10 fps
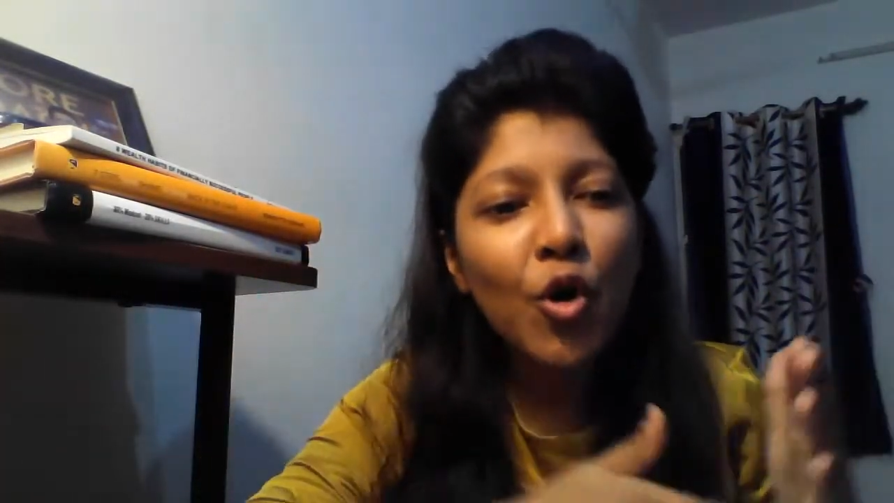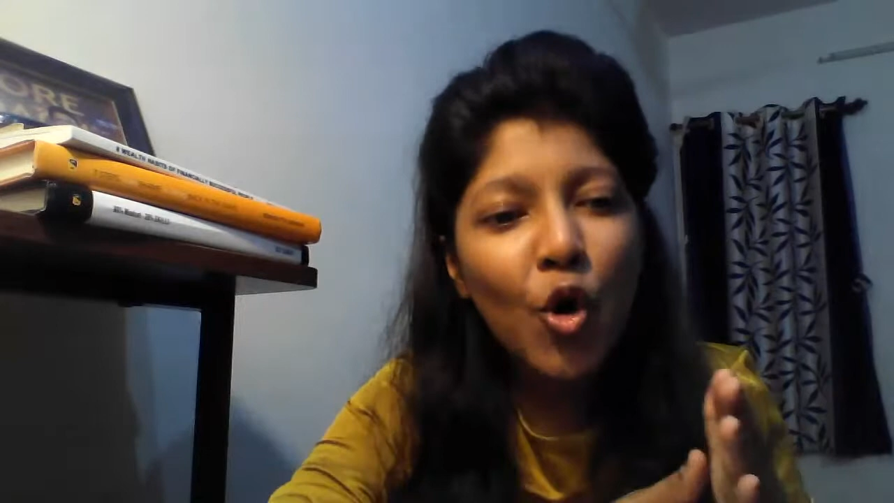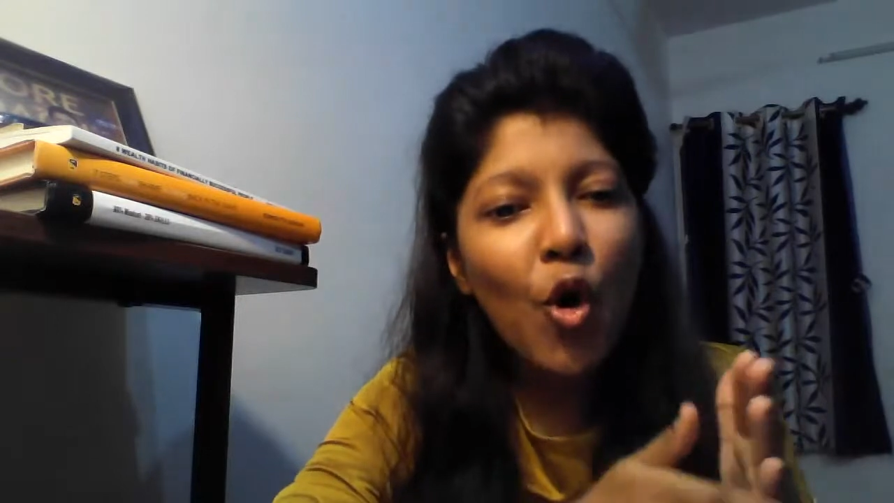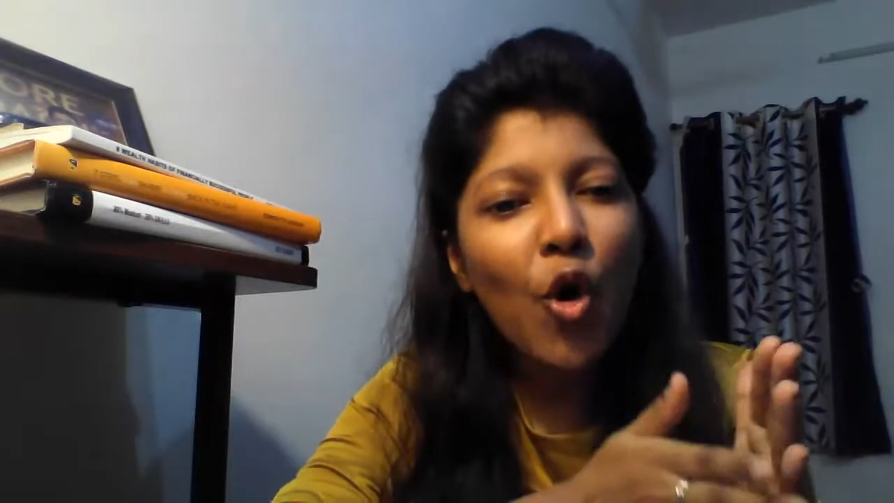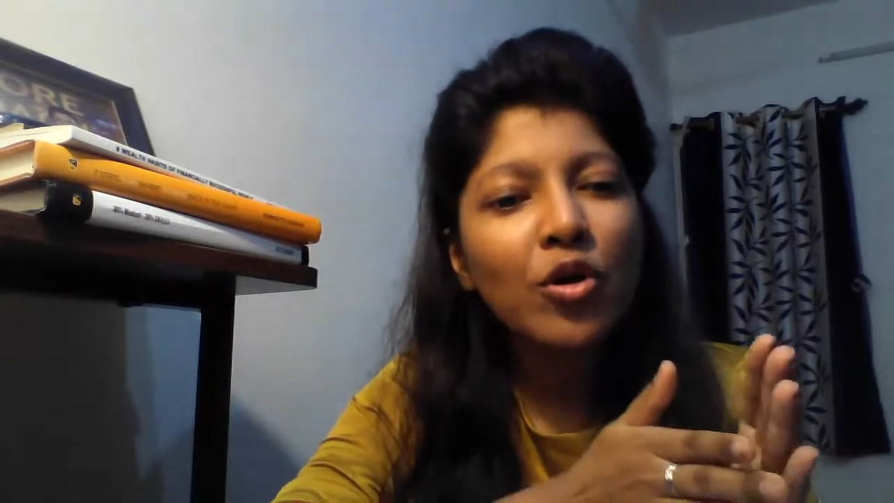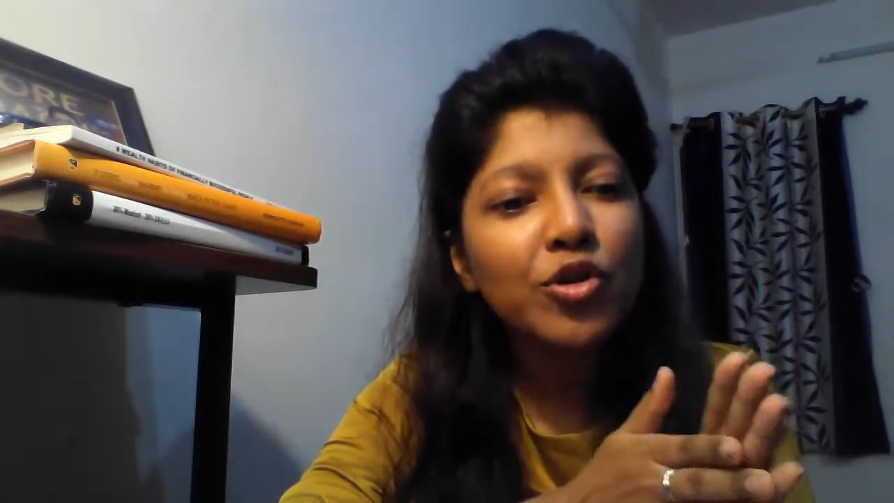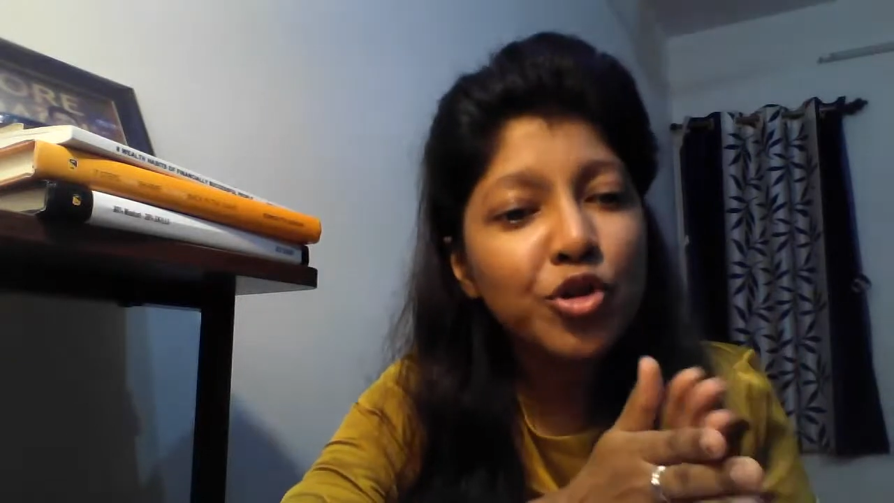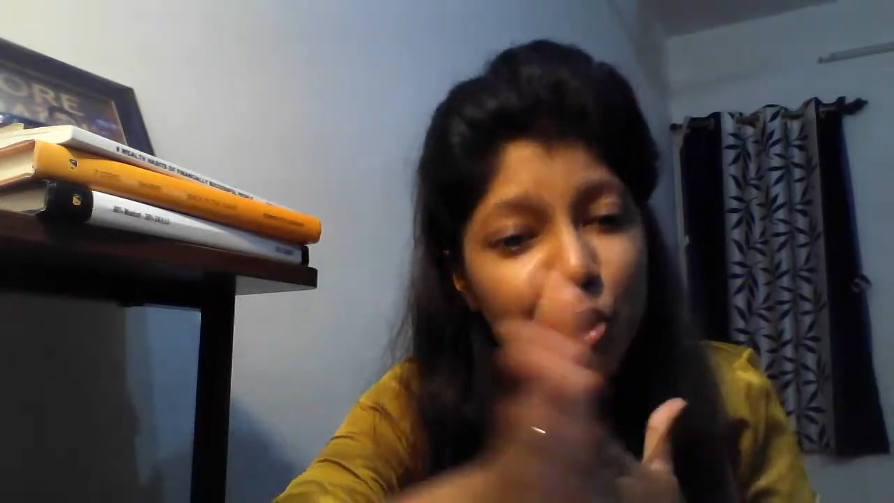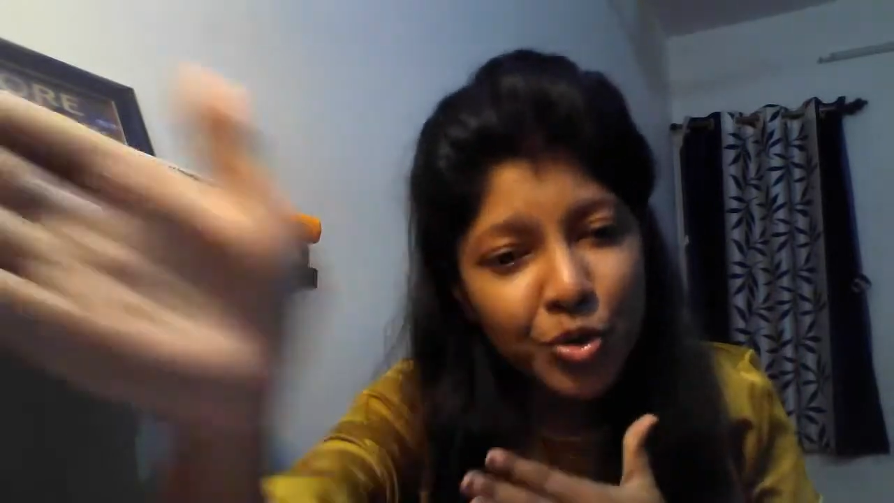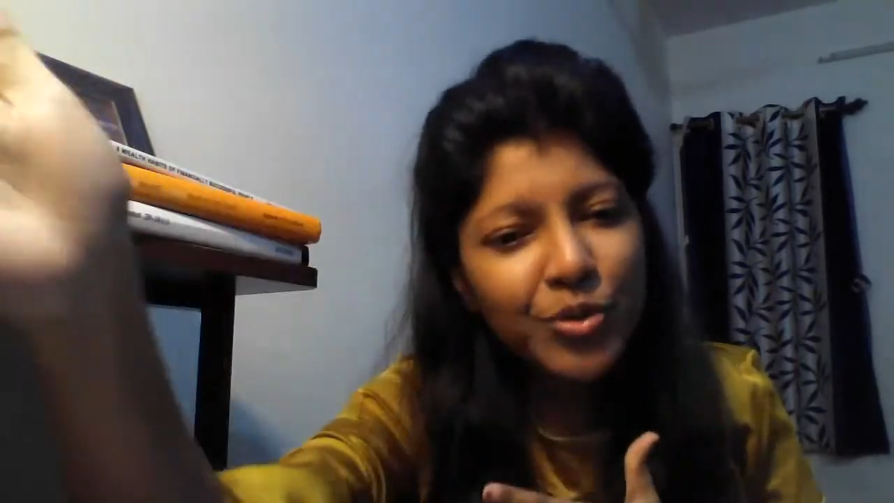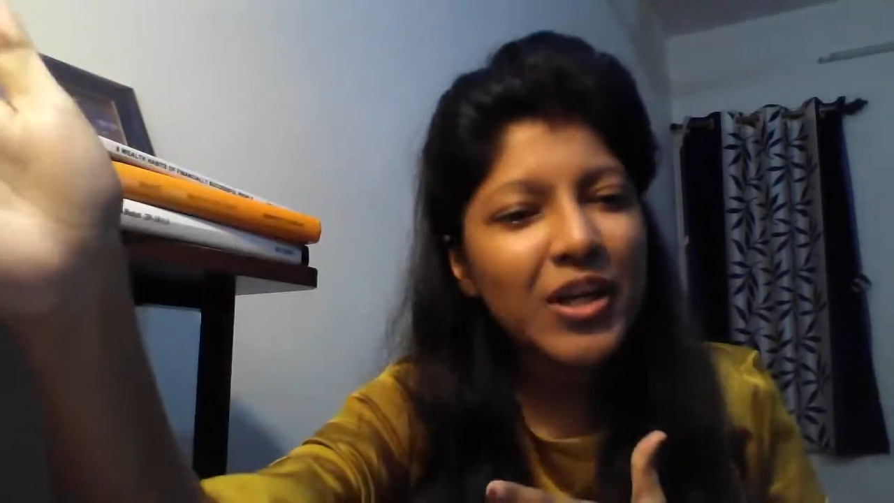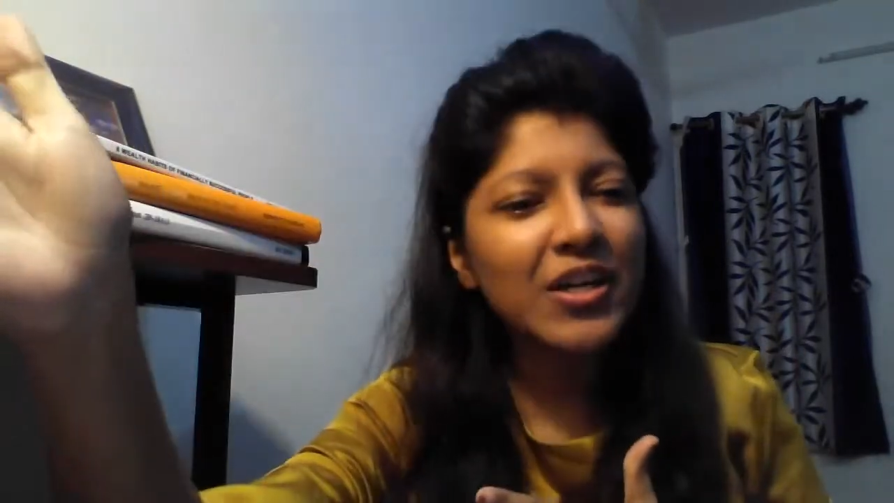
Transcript: go through the